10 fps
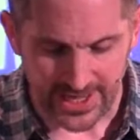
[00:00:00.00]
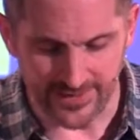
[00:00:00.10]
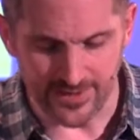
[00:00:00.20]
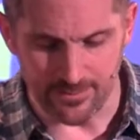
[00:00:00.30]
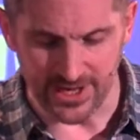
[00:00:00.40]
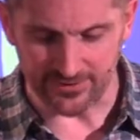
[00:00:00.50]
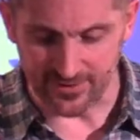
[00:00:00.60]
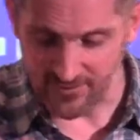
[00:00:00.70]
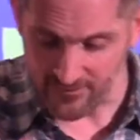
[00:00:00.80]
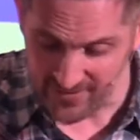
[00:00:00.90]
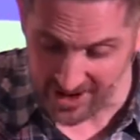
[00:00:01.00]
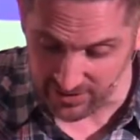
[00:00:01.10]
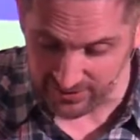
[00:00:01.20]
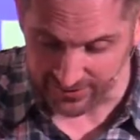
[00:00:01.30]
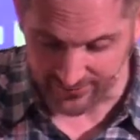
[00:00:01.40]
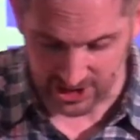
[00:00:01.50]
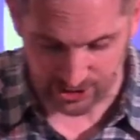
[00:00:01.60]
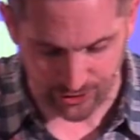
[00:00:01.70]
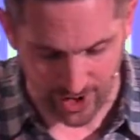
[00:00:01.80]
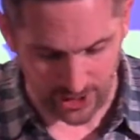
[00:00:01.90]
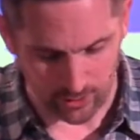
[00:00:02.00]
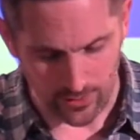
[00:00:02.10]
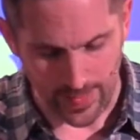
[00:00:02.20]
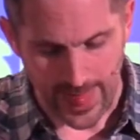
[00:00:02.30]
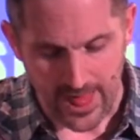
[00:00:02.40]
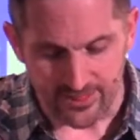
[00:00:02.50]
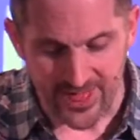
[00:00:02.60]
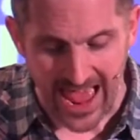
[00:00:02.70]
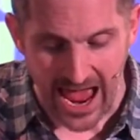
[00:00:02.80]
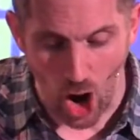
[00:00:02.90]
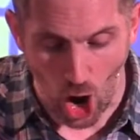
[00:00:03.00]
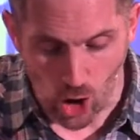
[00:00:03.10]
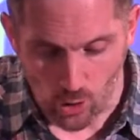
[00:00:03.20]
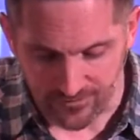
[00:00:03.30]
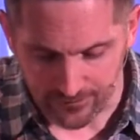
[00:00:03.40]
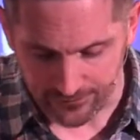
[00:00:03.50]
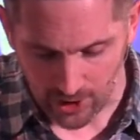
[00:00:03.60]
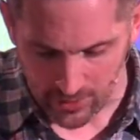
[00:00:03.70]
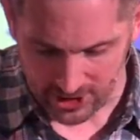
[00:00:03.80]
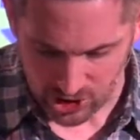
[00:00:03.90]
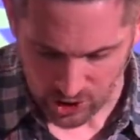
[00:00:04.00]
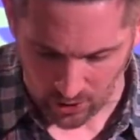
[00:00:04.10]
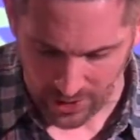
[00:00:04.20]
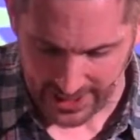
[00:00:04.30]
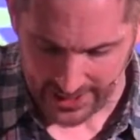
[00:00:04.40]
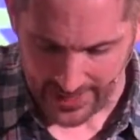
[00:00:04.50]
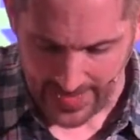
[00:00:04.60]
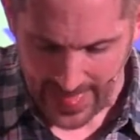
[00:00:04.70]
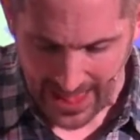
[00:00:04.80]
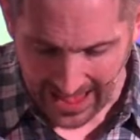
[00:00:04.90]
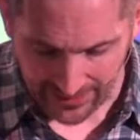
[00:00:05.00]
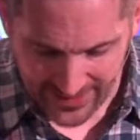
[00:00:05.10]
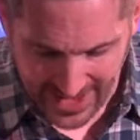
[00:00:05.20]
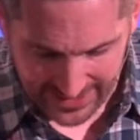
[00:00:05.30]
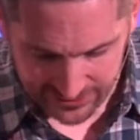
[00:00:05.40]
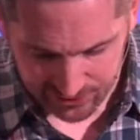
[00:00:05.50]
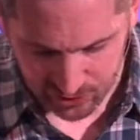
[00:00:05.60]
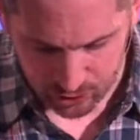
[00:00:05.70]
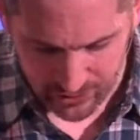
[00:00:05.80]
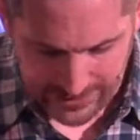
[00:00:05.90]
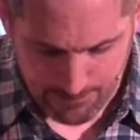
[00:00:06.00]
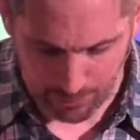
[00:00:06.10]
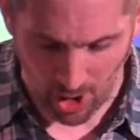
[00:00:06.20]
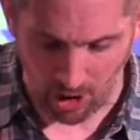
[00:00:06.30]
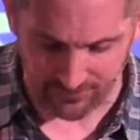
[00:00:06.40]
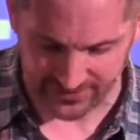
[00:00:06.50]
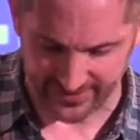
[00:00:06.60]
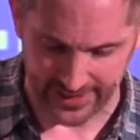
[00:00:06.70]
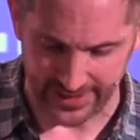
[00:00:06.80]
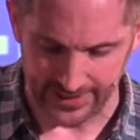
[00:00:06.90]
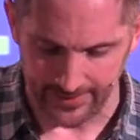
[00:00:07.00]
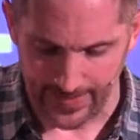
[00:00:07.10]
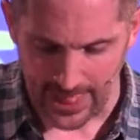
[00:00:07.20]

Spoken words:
In the midst of a very severe trial, their overflowing joy and their extreme poverty